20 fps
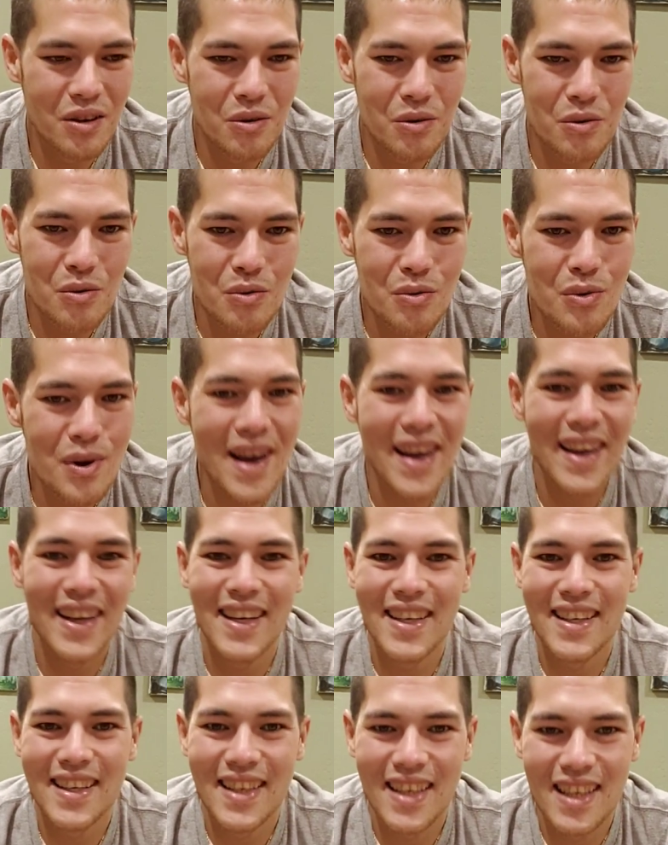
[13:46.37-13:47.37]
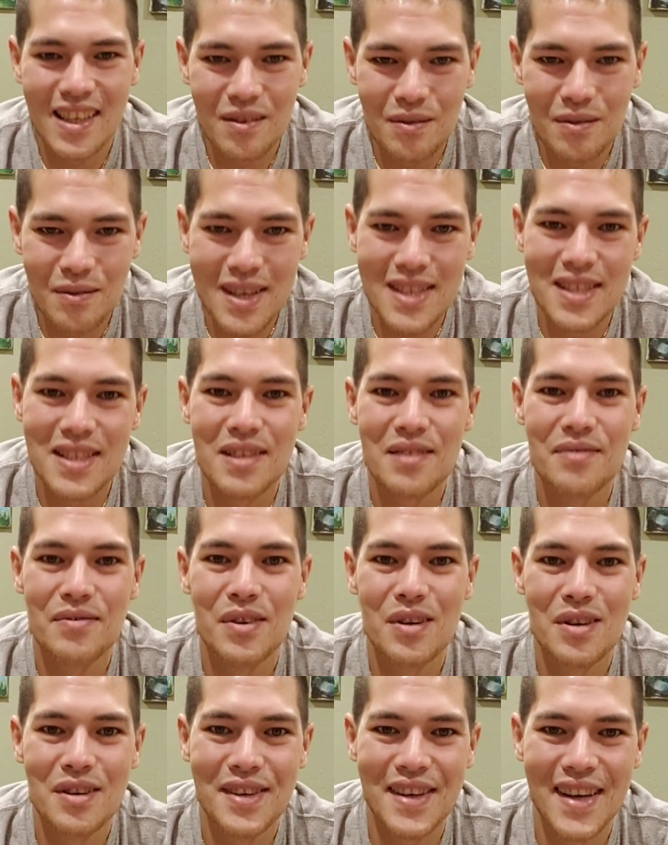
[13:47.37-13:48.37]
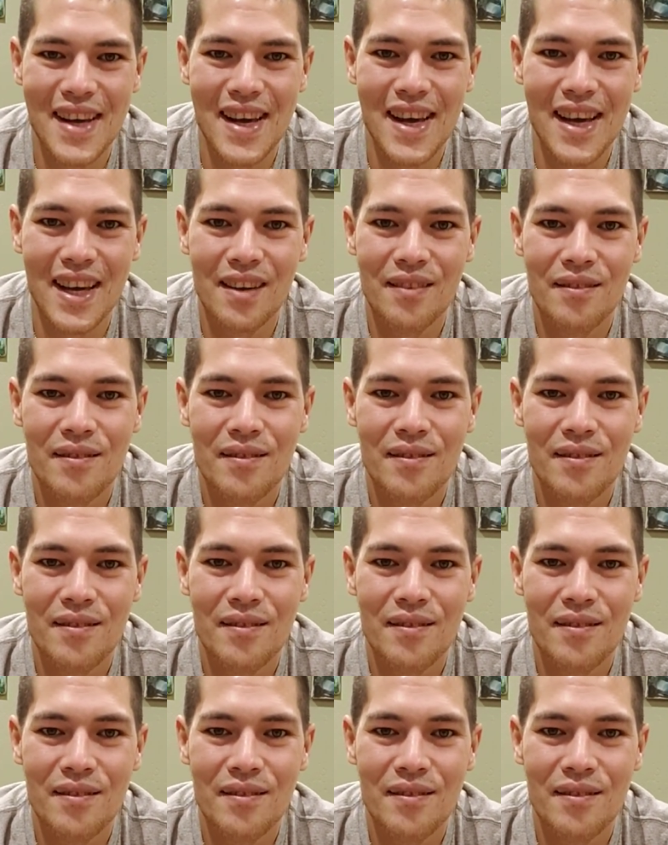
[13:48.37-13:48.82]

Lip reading: great rest of your day.